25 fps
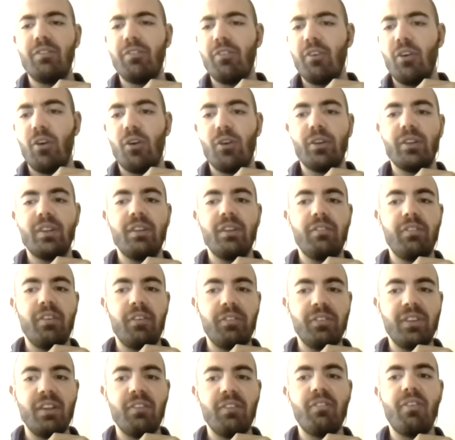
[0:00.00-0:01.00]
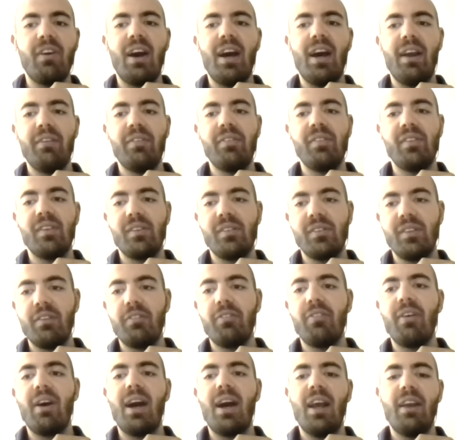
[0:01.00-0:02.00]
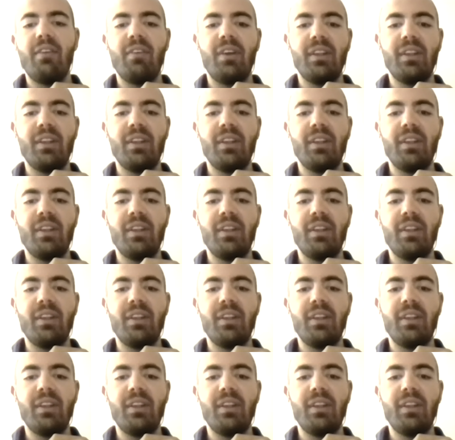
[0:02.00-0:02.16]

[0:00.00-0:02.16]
40, 55, 65,